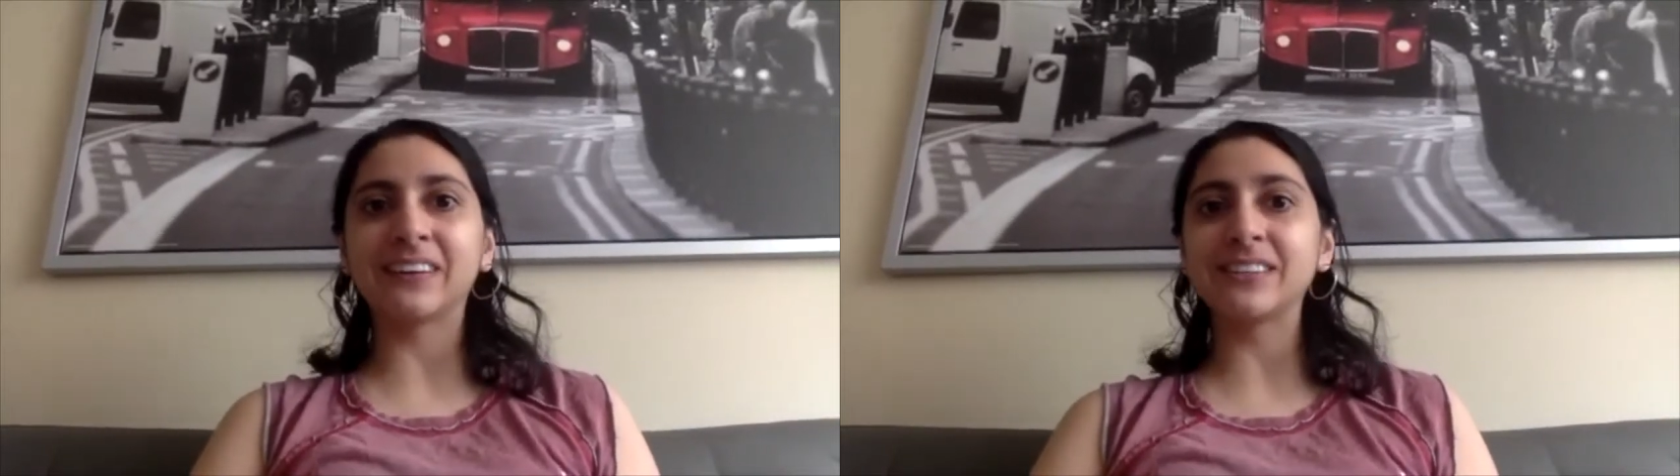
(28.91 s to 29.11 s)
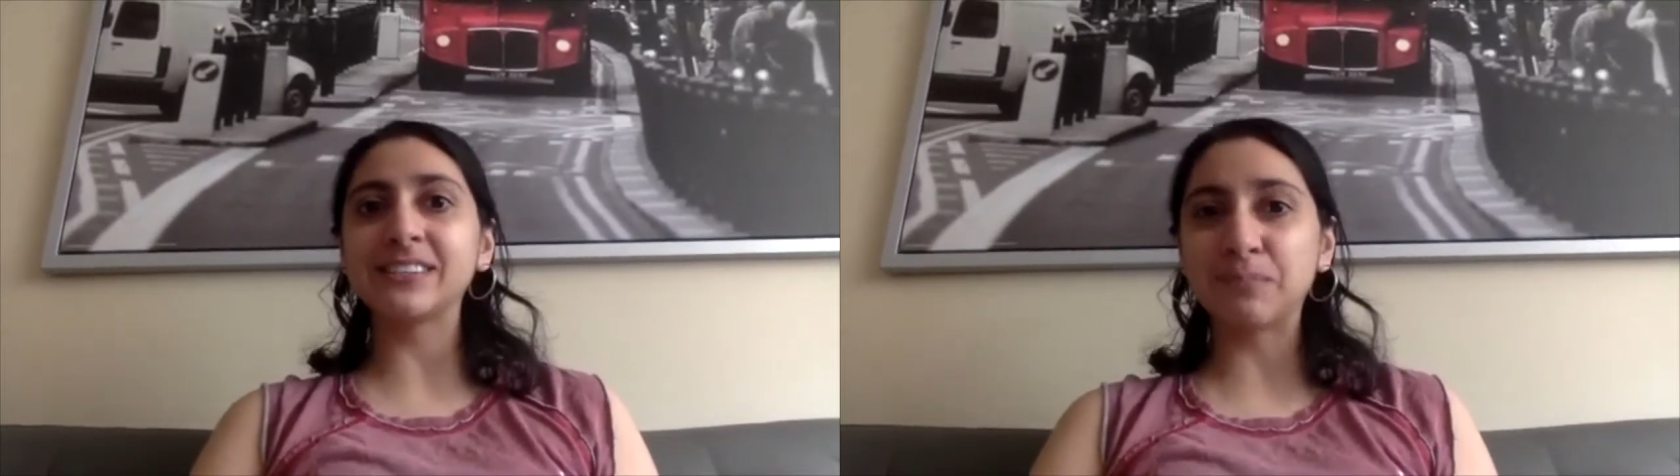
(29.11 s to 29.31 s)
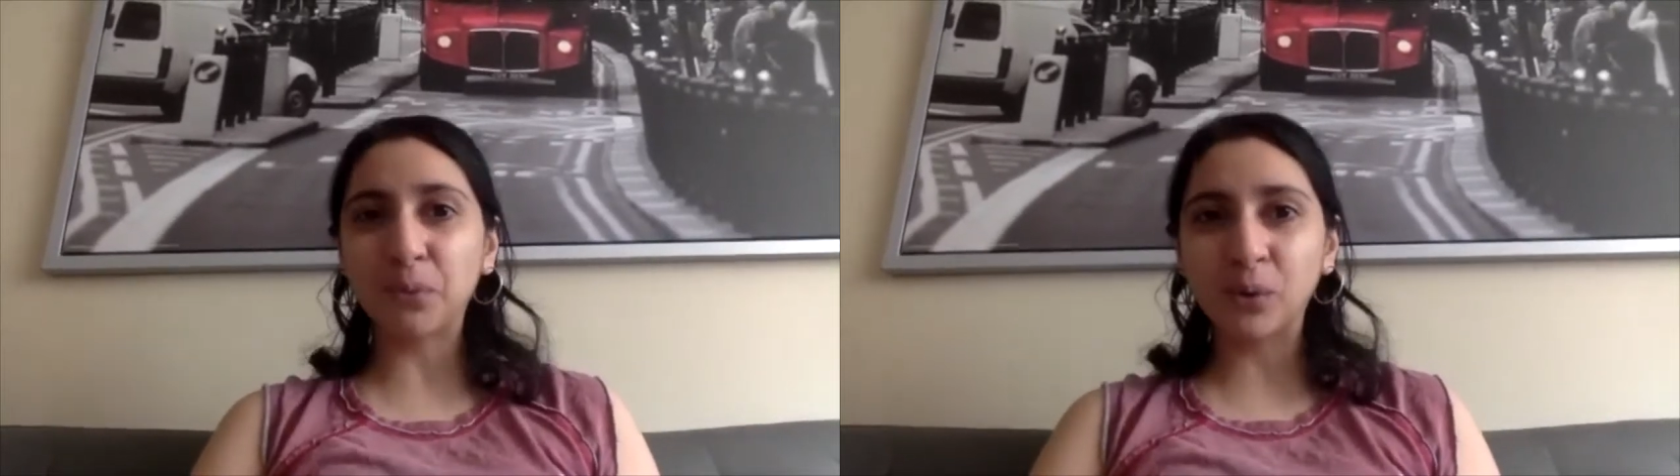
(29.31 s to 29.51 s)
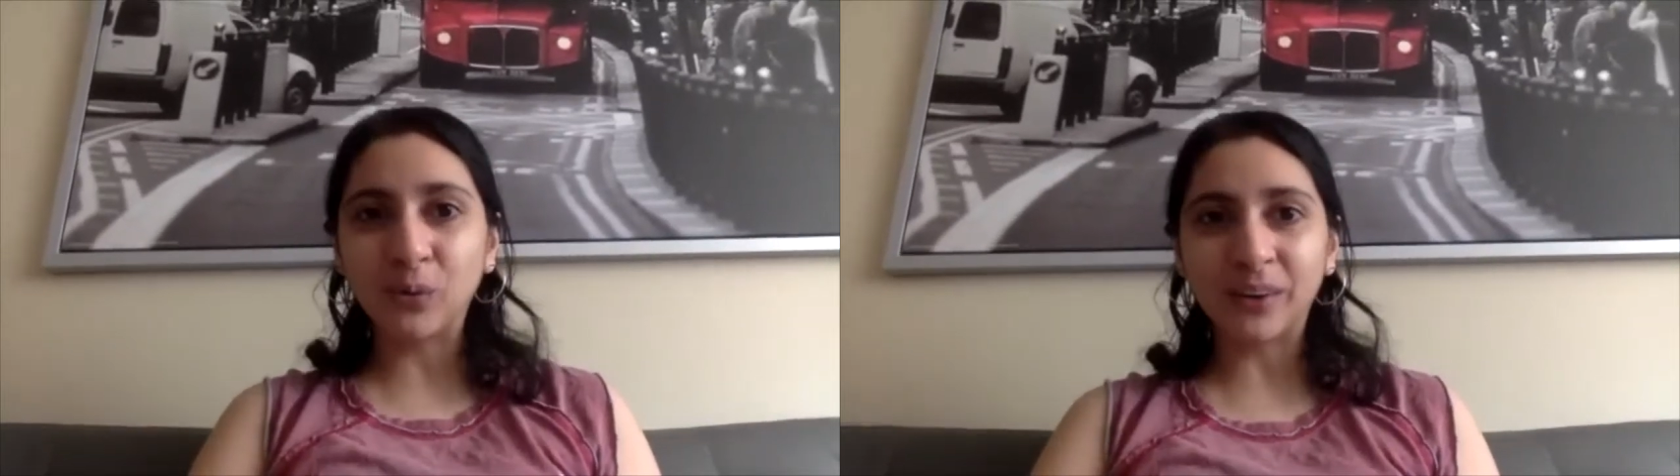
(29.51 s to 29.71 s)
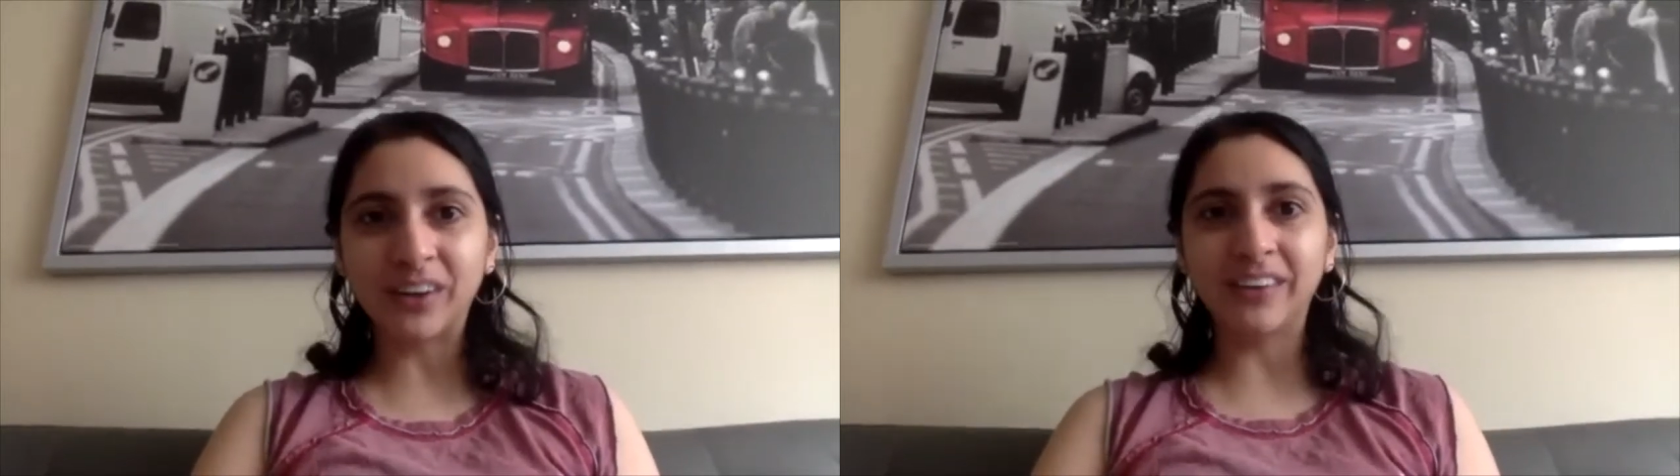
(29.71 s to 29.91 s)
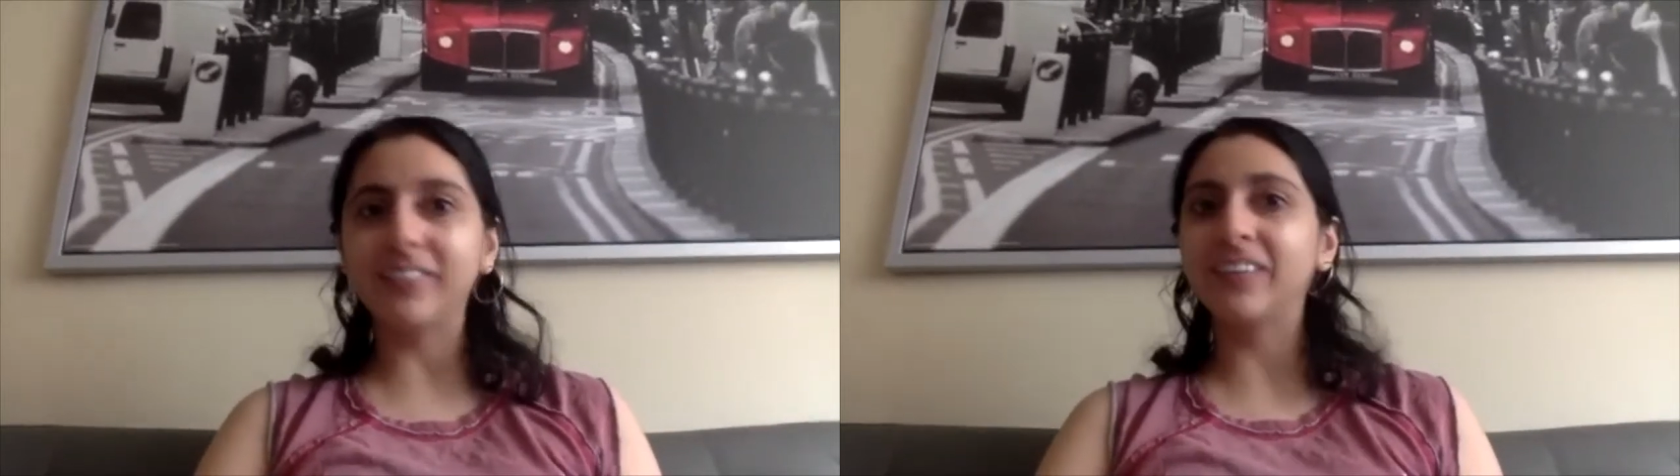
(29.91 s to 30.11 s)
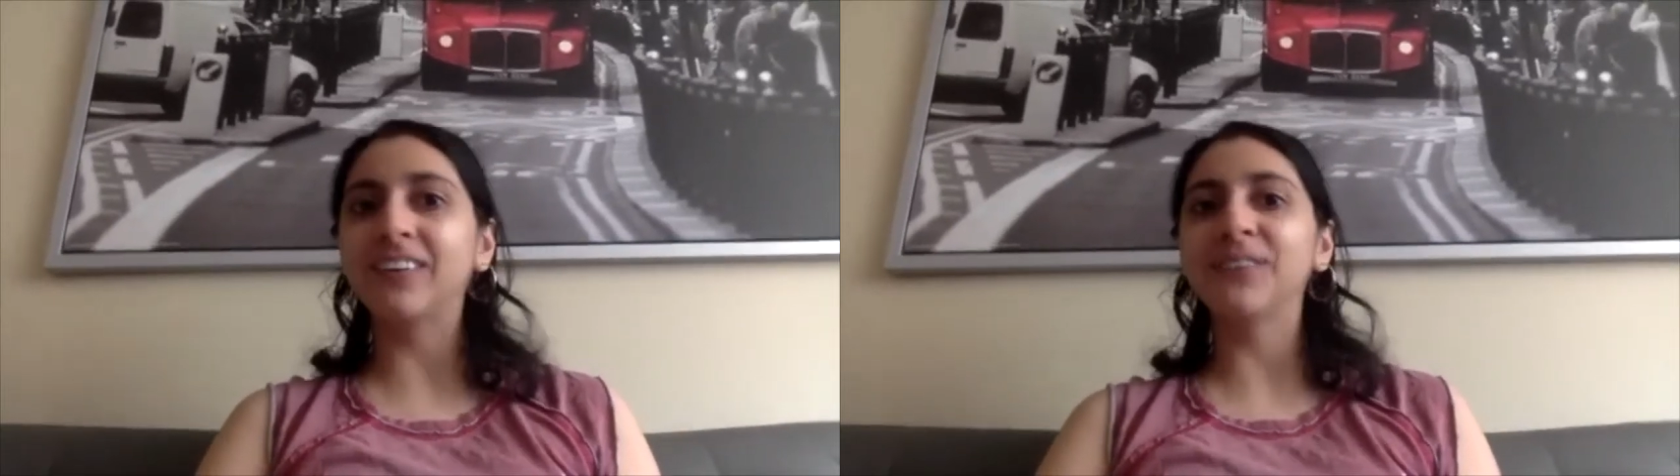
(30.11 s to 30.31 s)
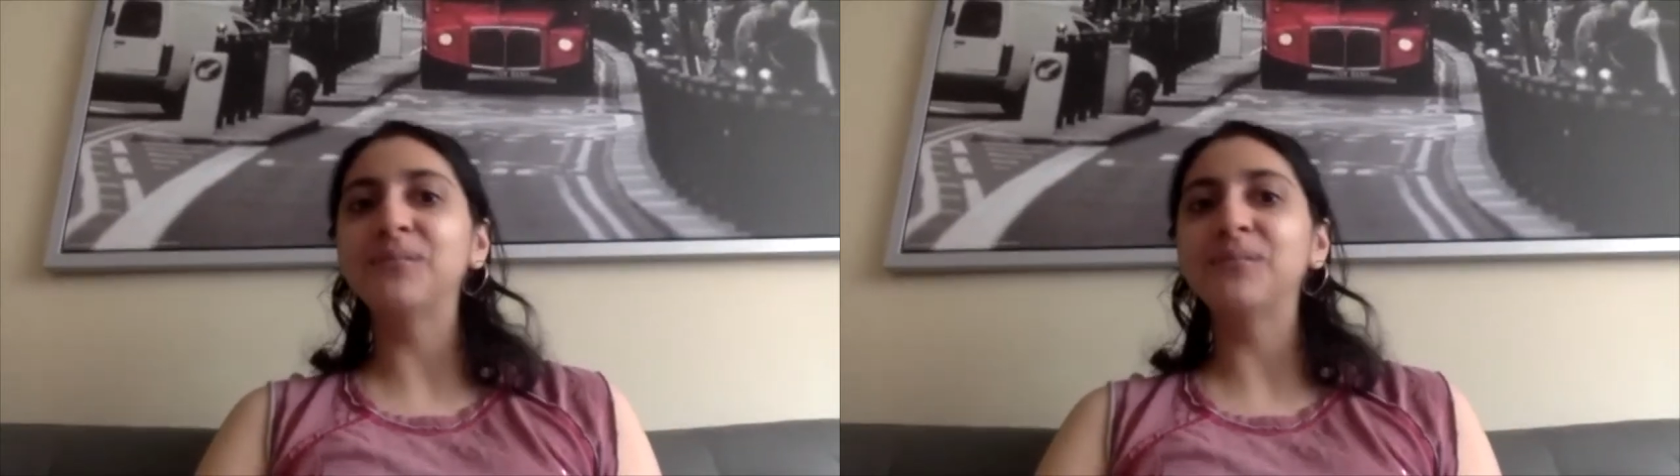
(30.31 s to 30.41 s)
support one another,